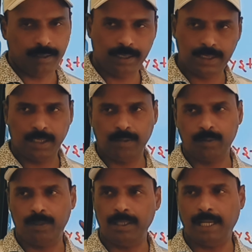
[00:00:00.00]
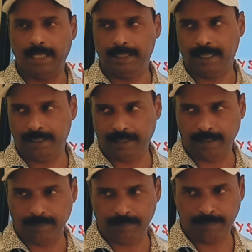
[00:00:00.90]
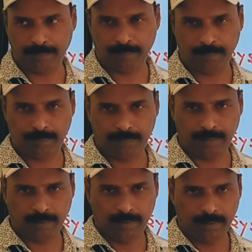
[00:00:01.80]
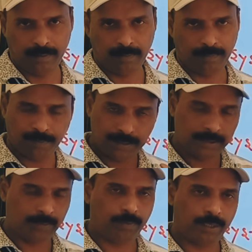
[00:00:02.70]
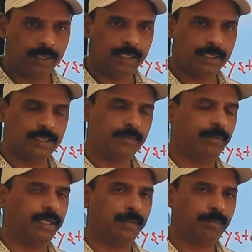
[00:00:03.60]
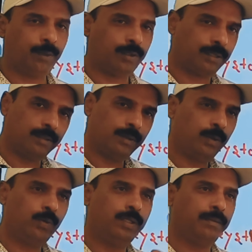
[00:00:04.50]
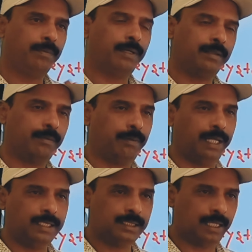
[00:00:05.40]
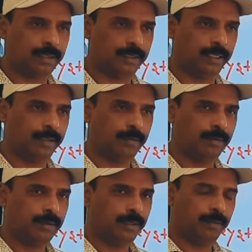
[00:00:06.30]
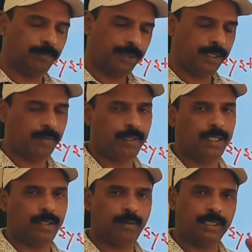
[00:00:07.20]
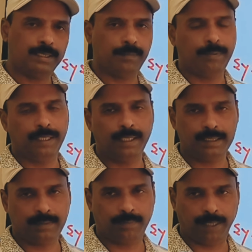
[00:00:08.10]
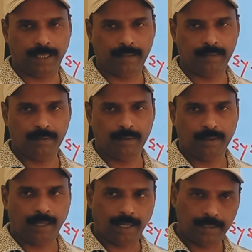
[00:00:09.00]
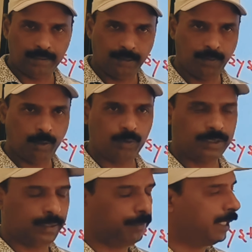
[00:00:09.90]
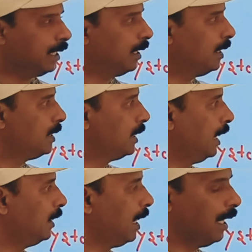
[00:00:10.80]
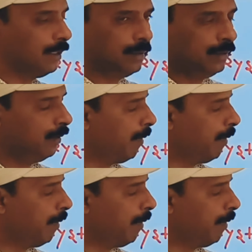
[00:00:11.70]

reaching to the right atrium. First word, it is very important. Two different veins are there. Inferior vena cava is the biggest vein, and you have to separately say that